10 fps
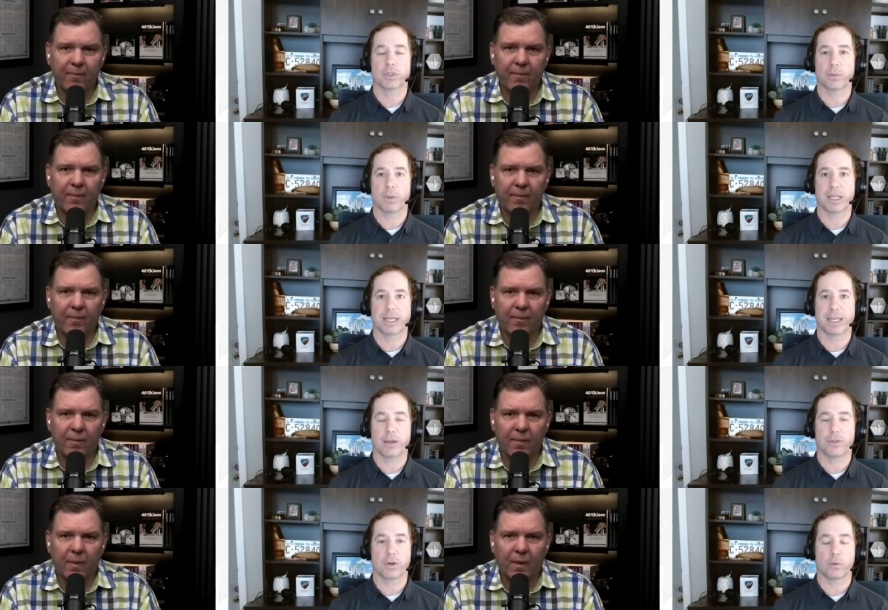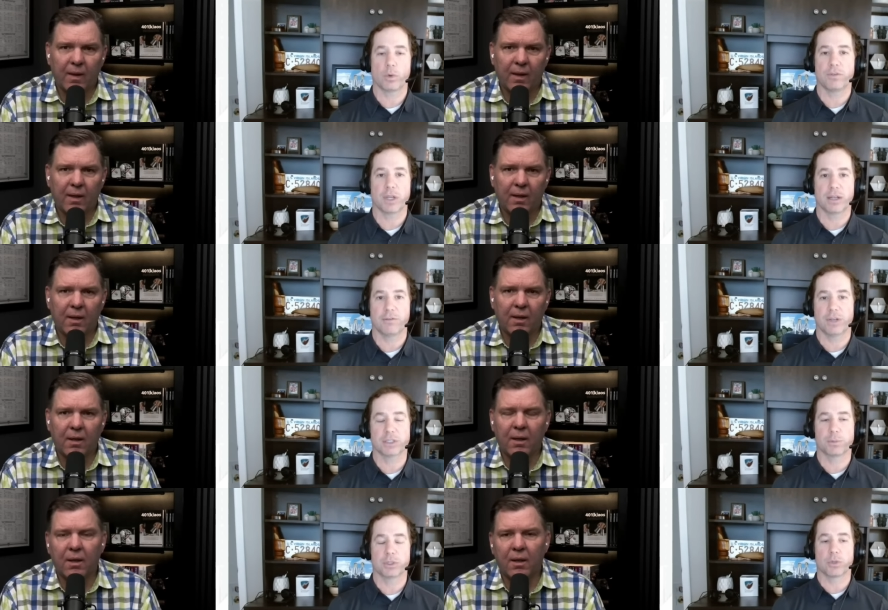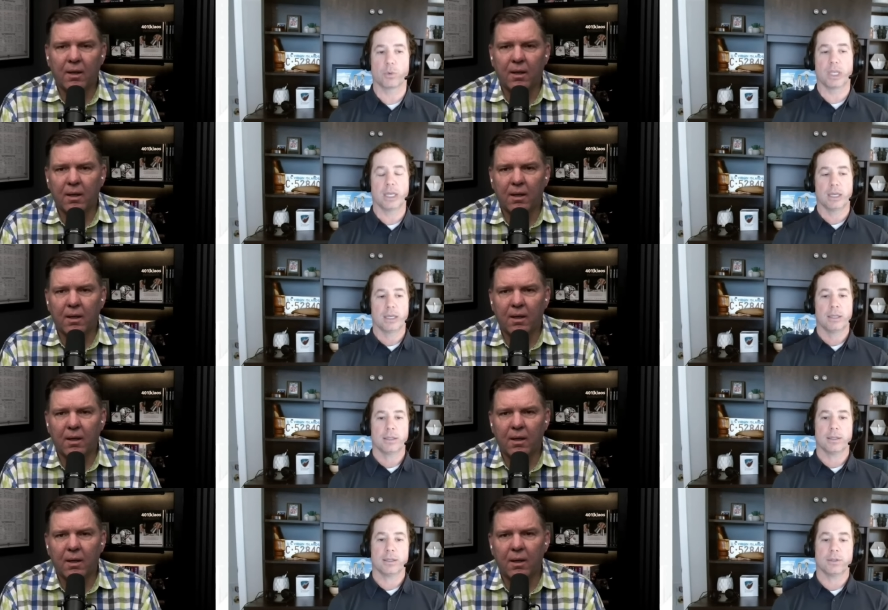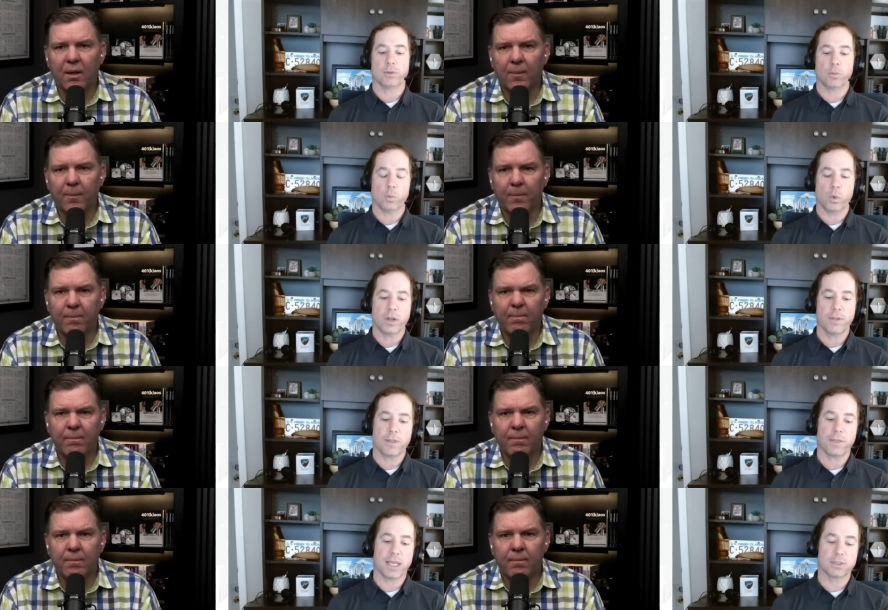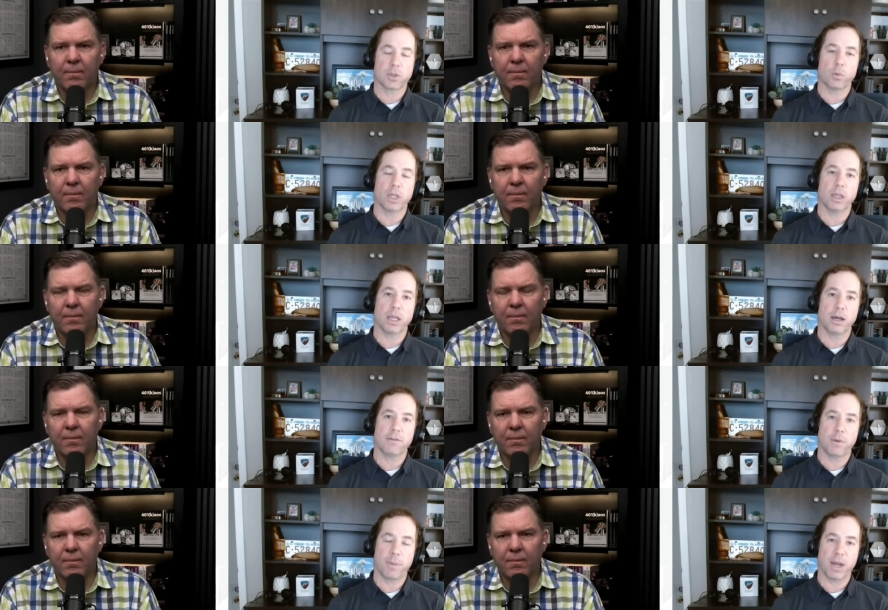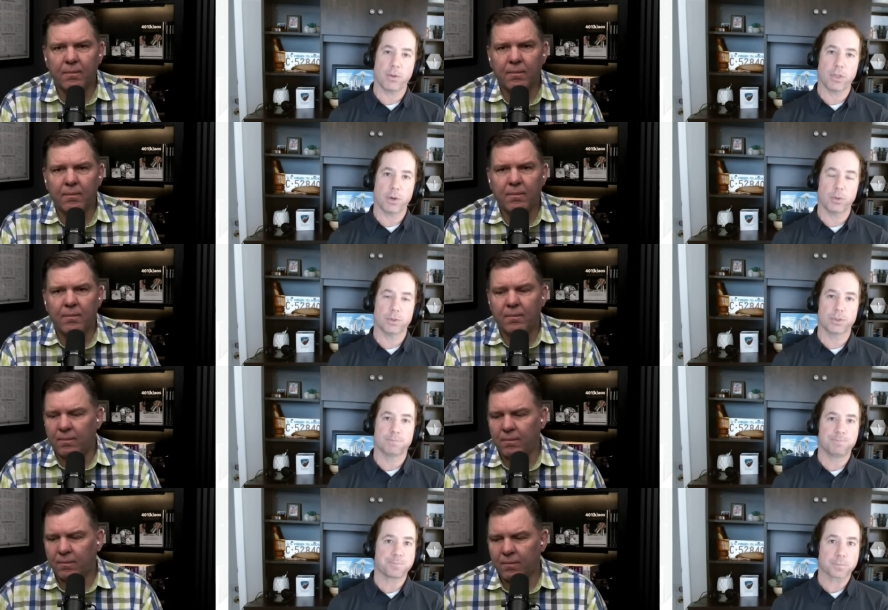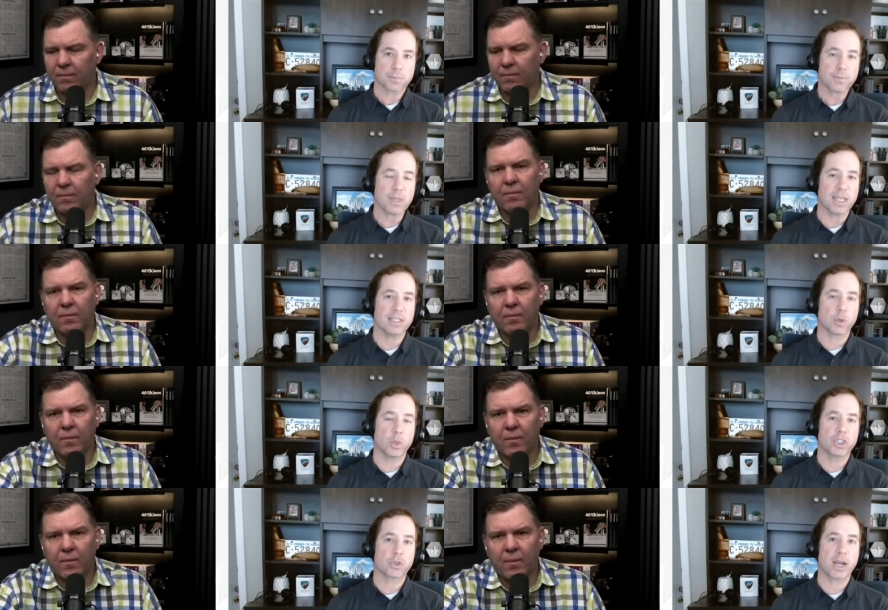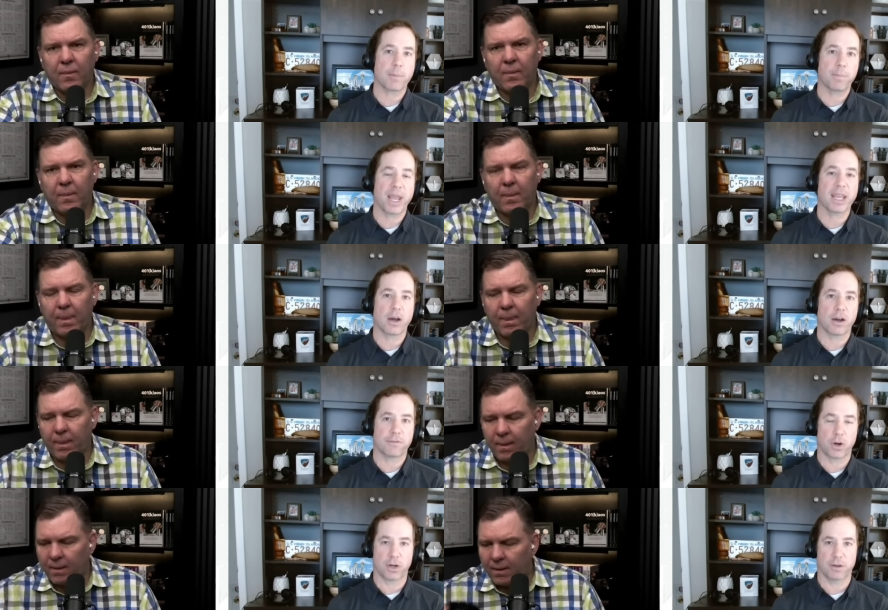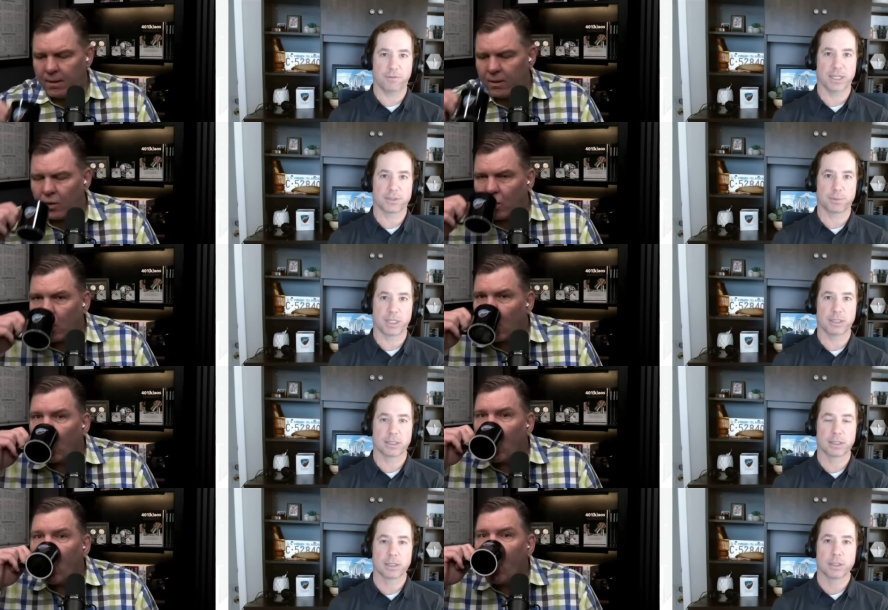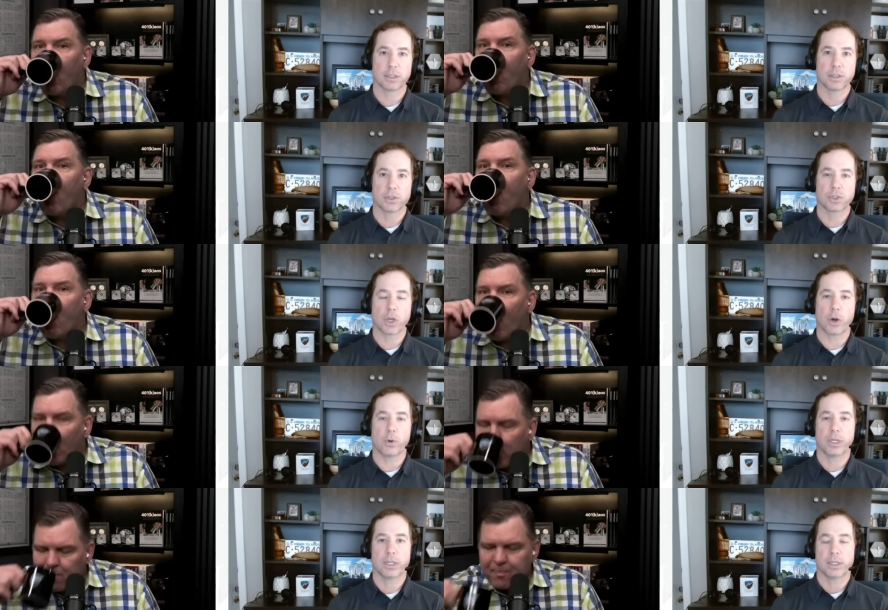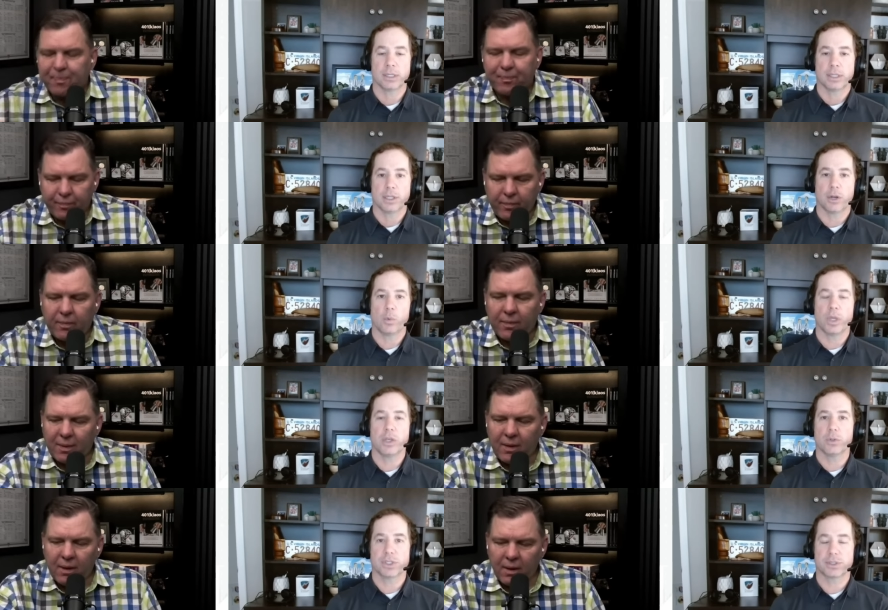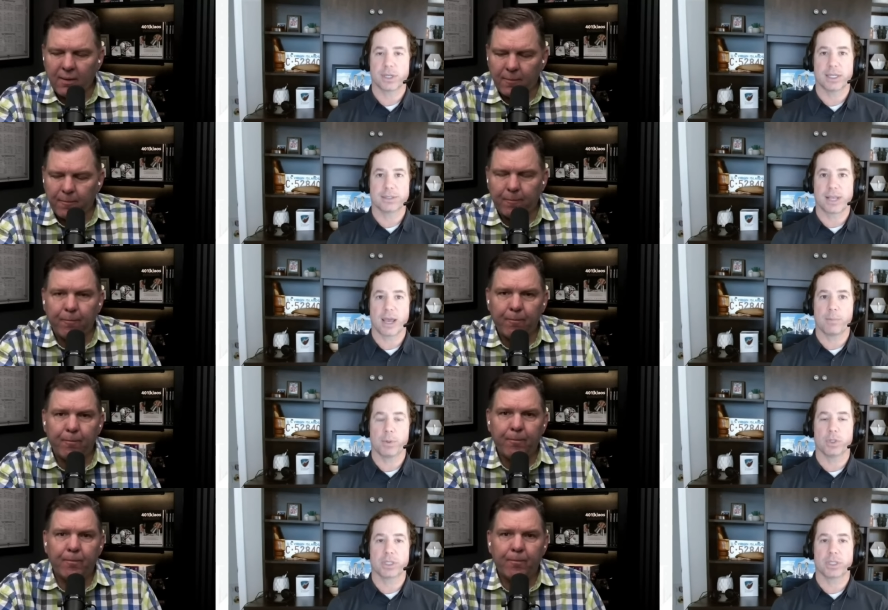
Speaker 1: some money together and we've done investments. And we one of the things that we love about those is that we try to pay off our investment. So you know we use as an example